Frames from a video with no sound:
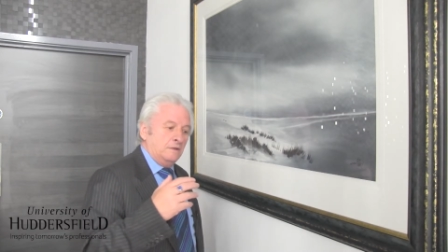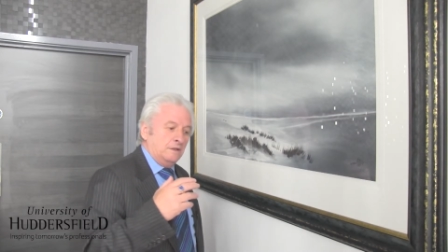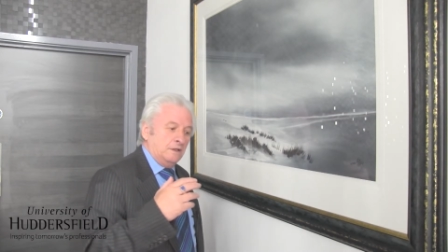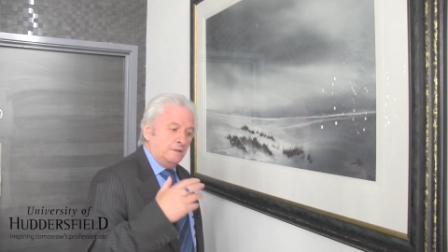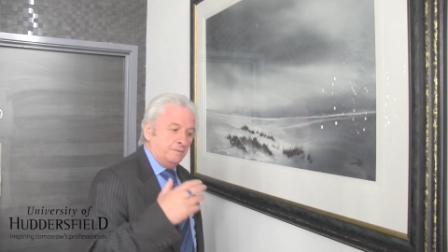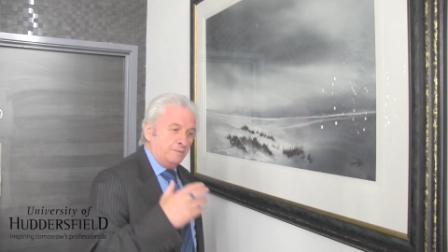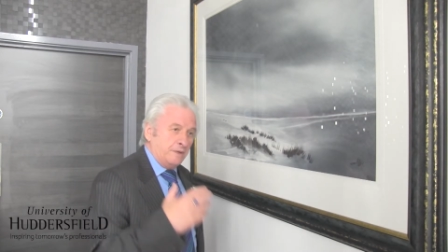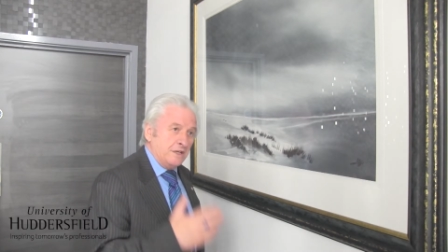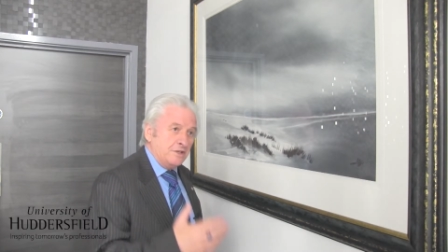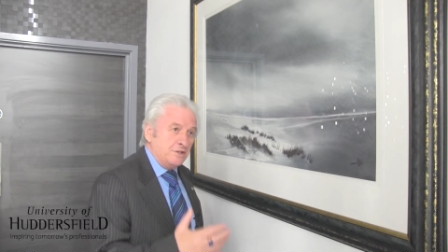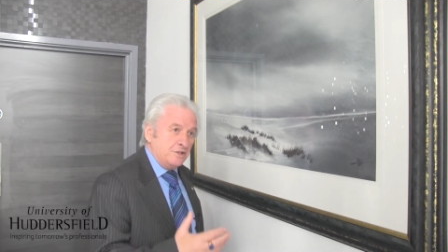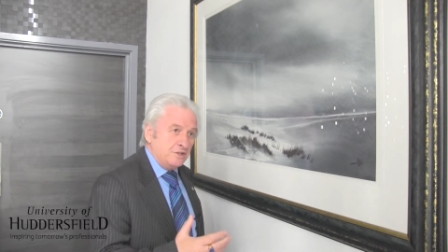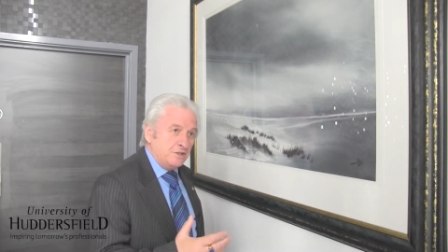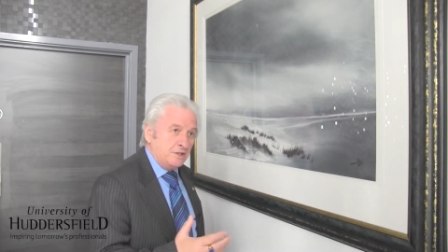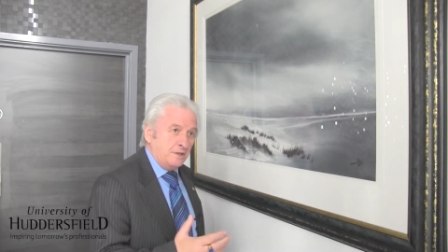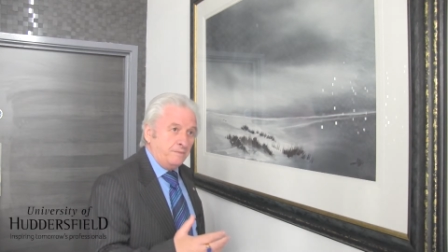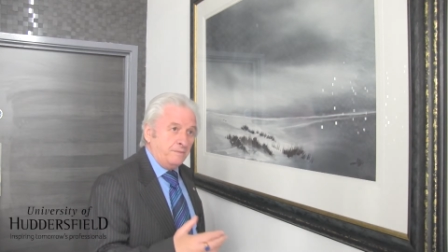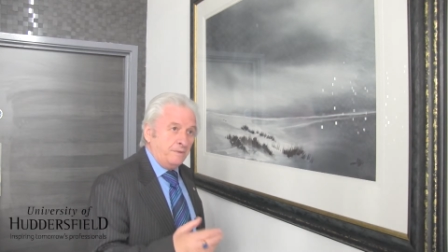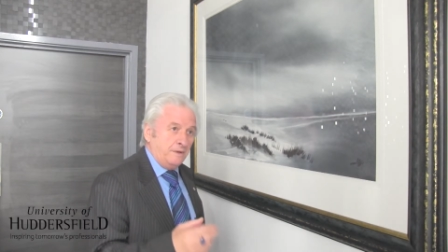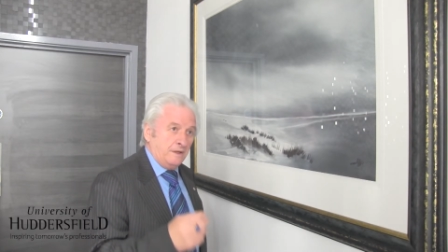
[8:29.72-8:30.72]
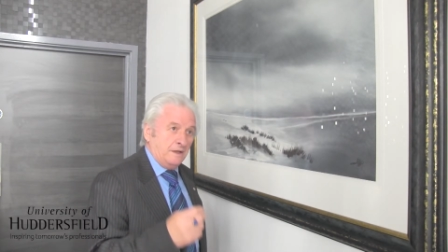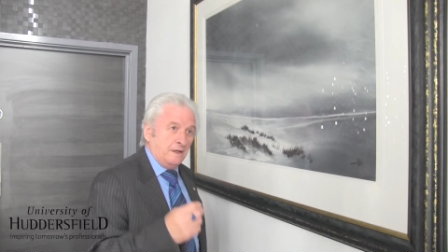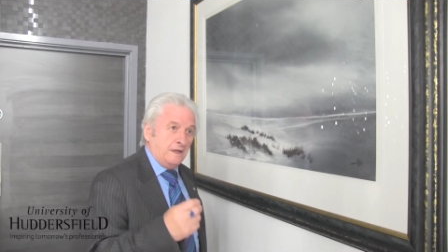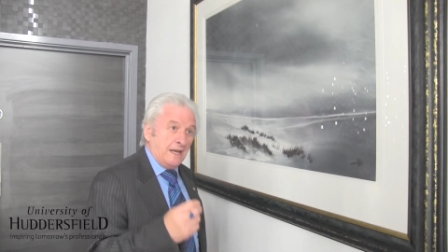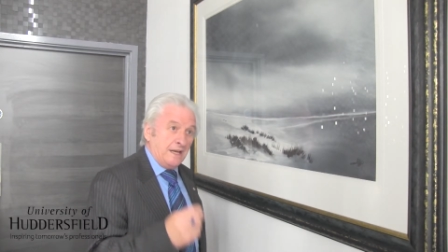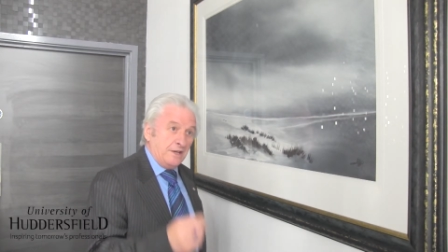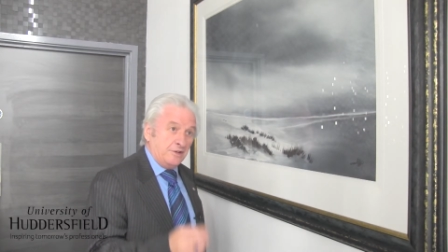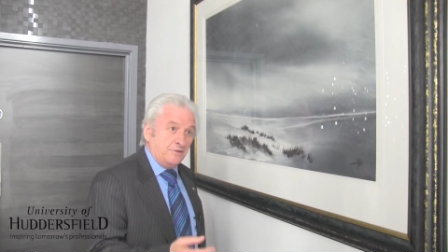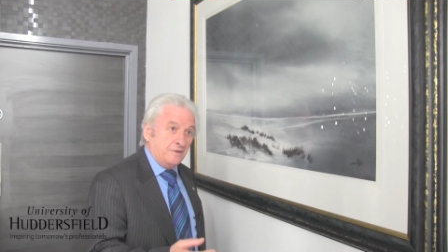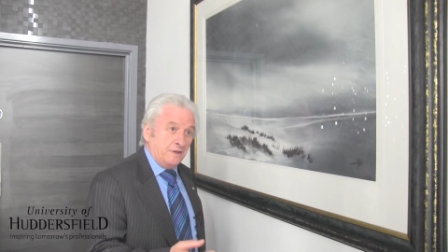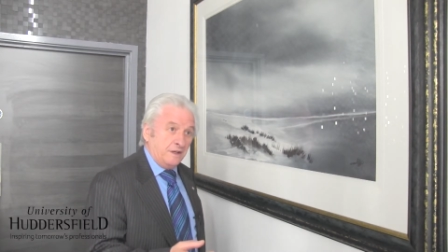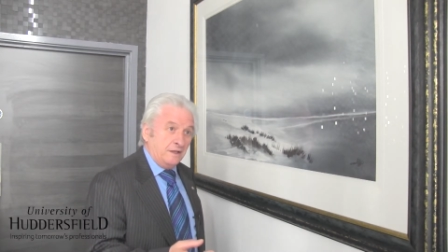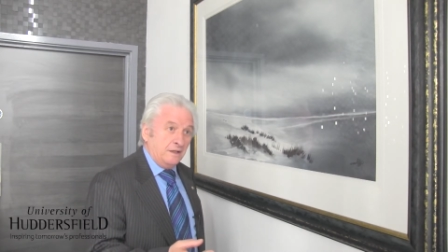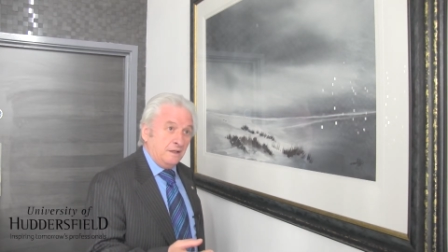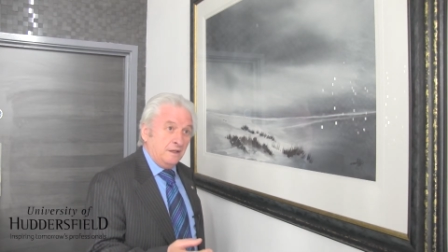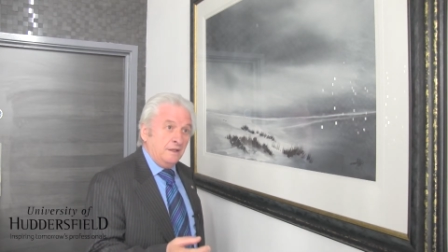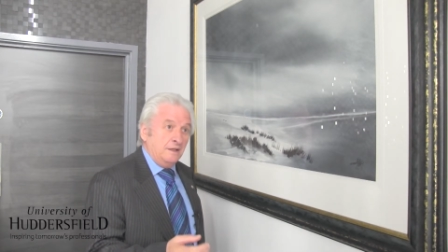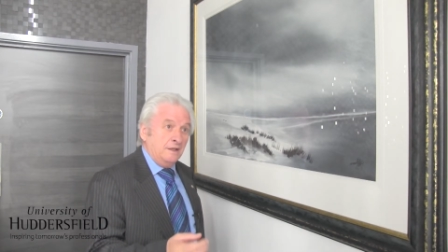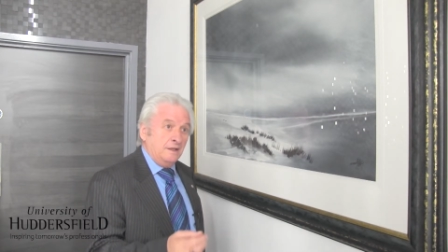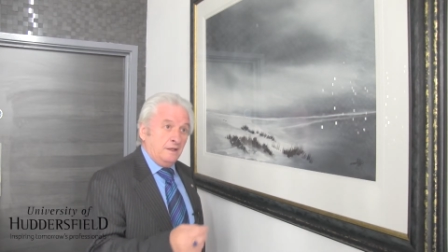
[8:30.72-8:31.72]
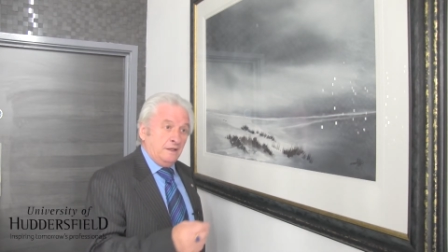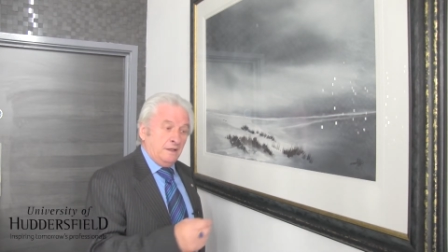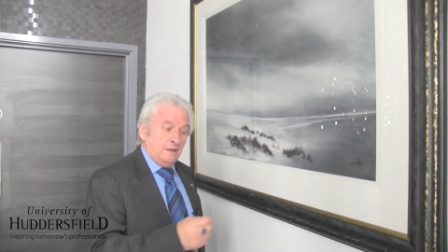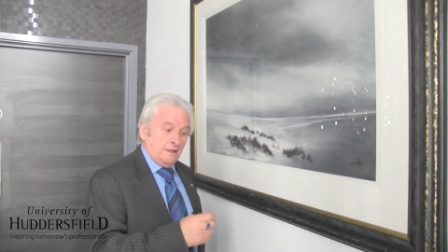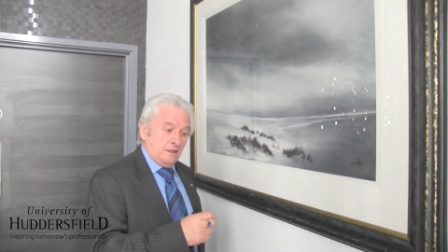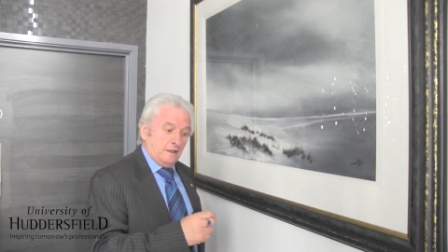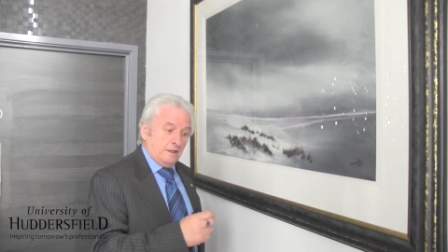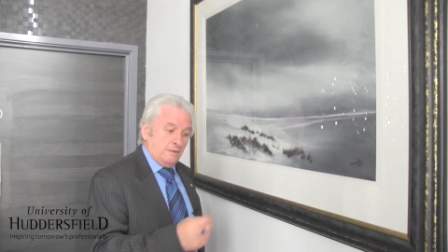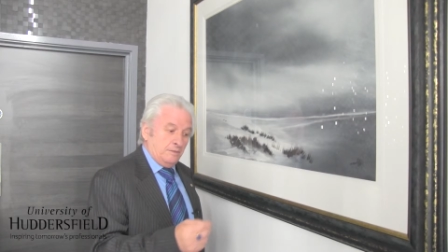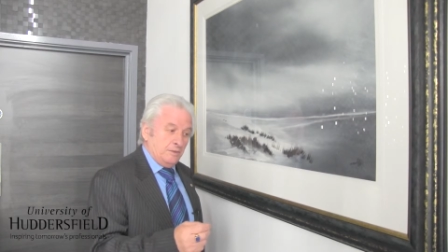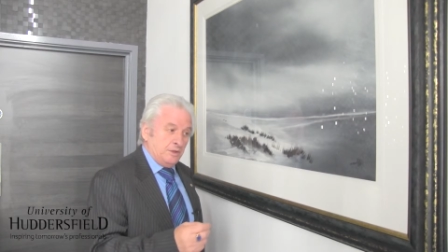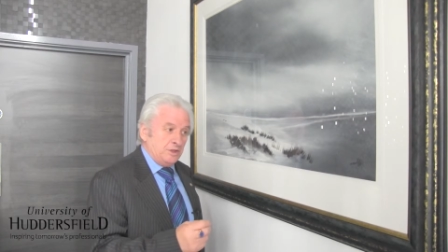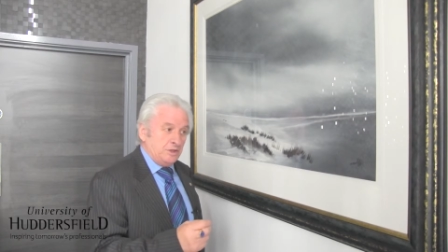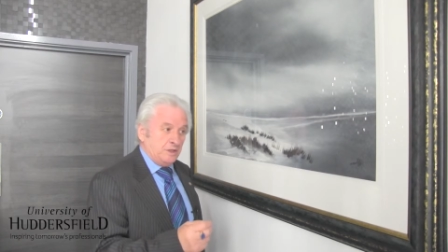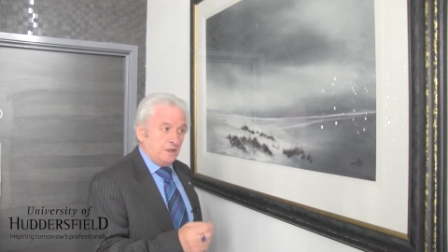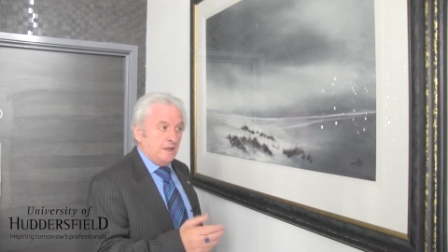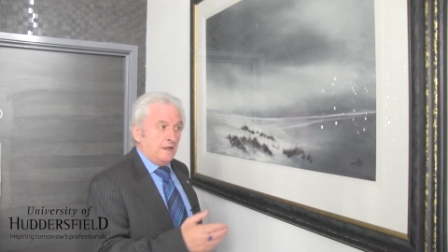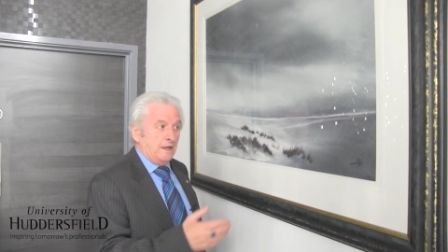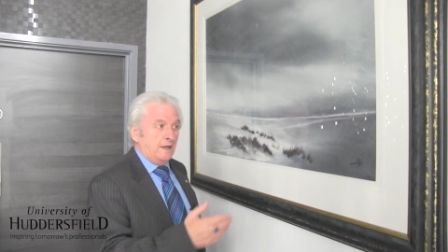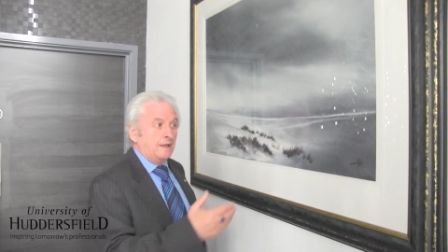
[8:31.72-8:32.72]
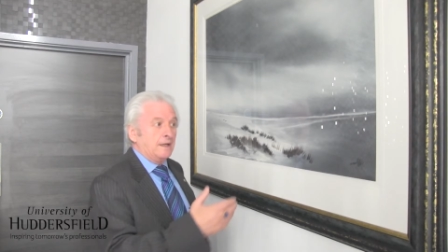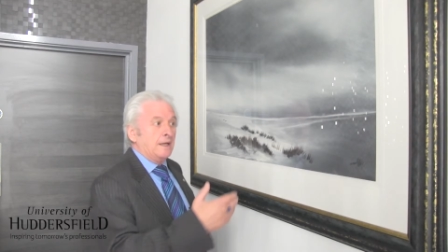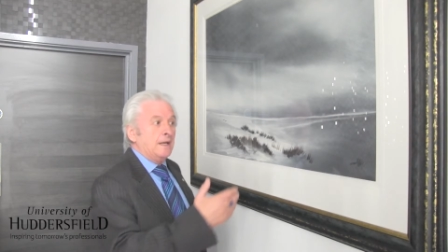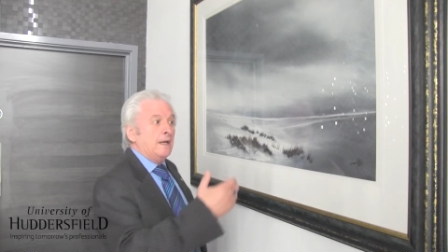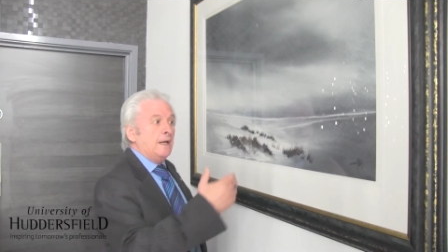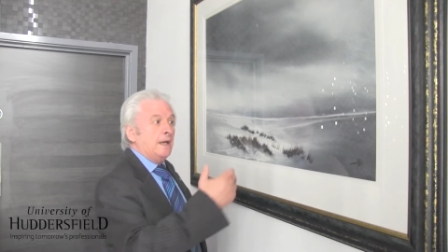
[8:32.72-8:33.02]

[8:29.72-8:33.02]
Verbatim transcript: an apprenticeship in lettering, in commercial art,